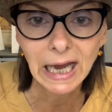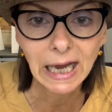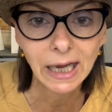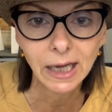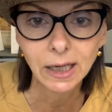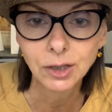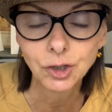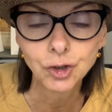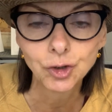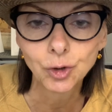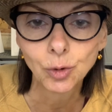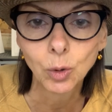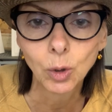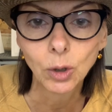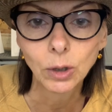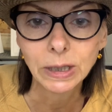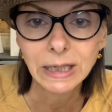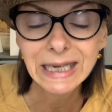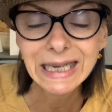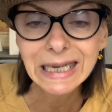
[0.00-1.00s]
and
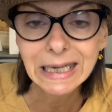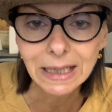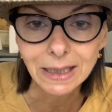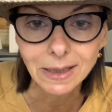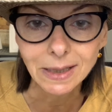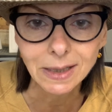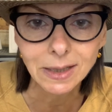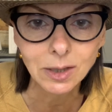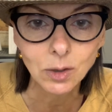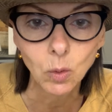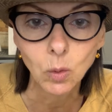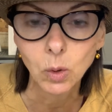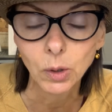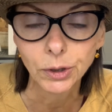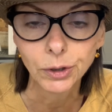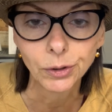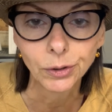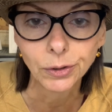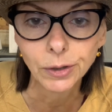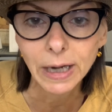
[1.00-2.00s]
your niece or
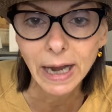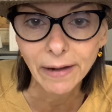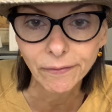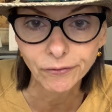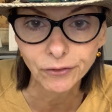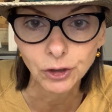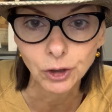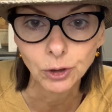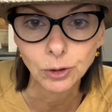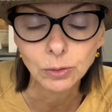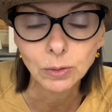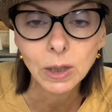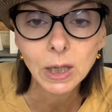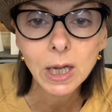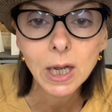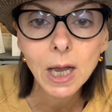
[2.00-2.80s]
your nephew.